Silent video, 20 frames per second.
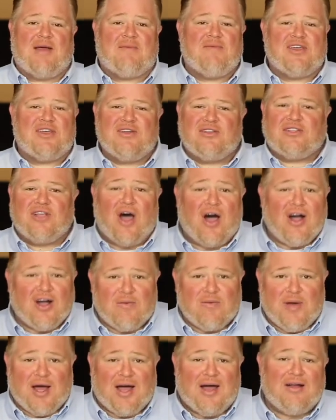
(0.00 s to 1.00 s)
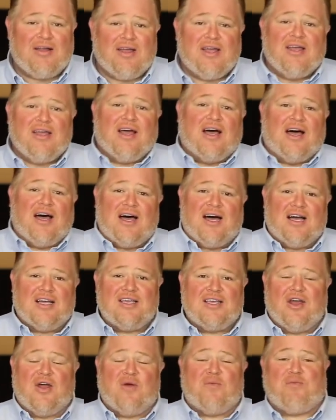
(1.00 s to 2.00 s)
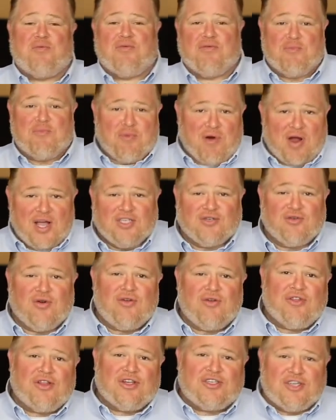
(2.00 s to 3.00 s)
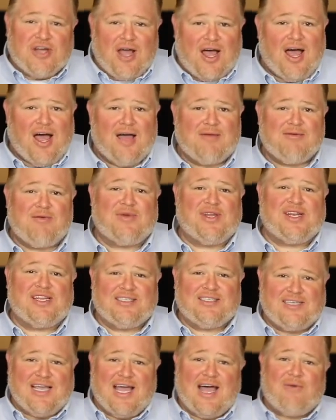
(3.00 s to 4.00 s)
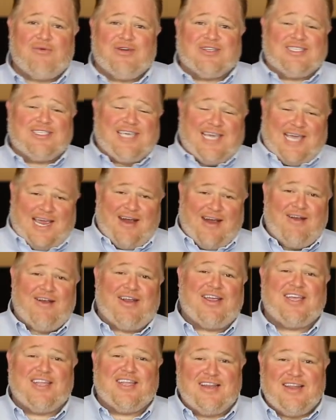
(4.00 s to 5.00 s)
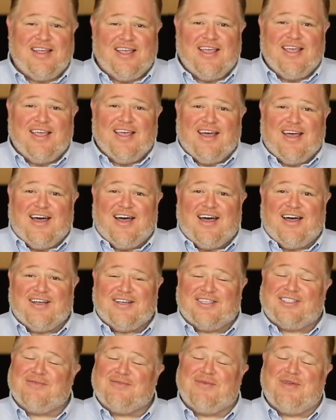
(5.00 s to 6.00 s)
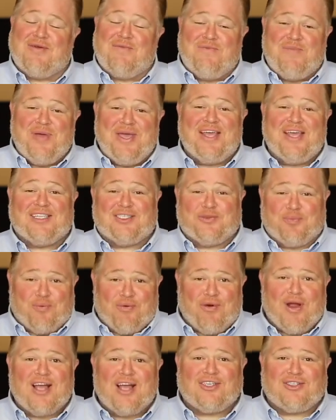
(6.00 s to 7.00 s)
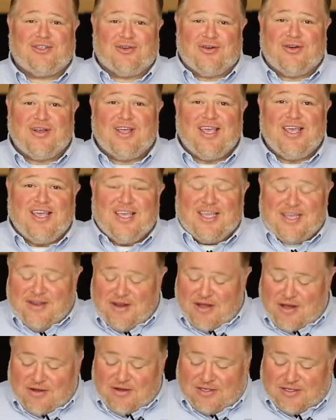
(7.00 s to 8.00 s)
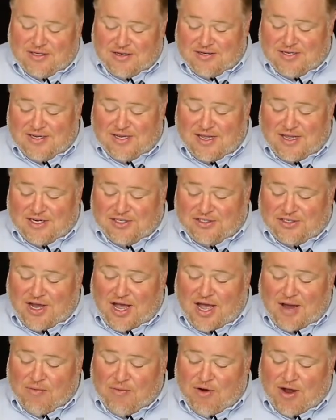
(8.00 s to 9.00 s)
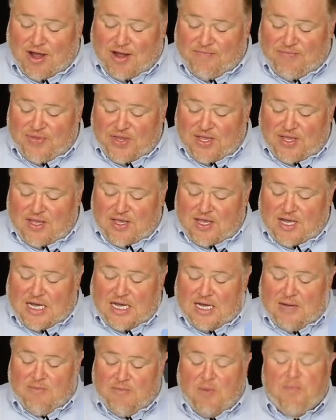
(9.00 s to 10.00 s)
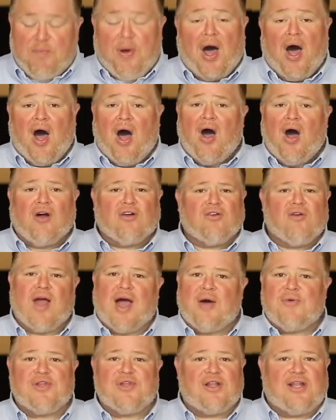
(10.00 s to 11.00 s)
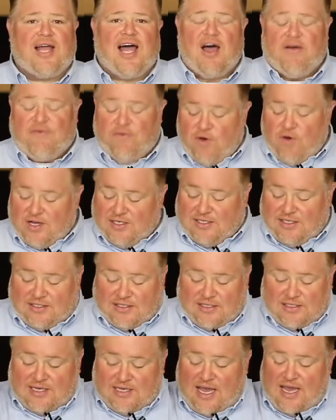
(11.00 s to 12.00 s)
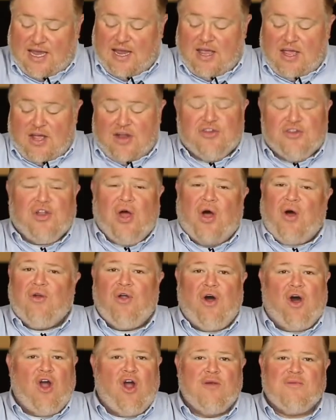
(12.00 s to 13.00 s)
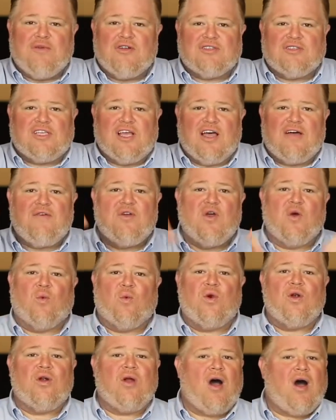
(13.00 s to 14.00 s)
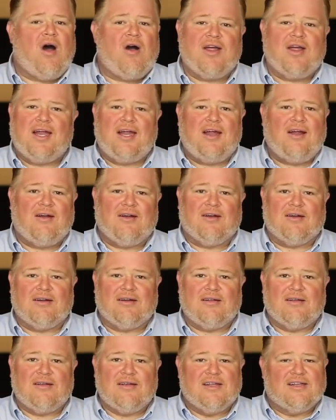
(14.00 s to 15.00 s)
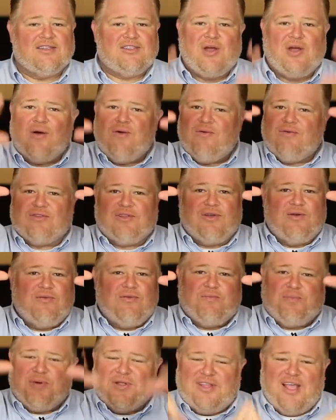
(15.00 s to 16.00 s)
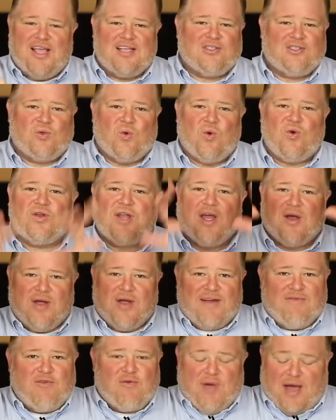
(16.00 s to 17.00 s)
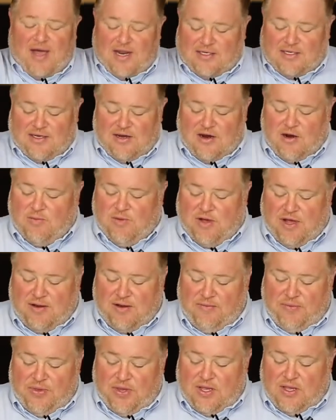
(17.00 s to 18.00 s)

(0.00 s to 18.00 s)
I mean, you talk about. Uh, you know, pr- pressure on the job. I mean, this guy was carrying uh, some immense pressure, you know, to, to get his job right. Uh, but Paul cried with a loud voice. He says, Hey, don't harm yourself. We're all here. Don't, don't put that sword down. Everybody's here, bud.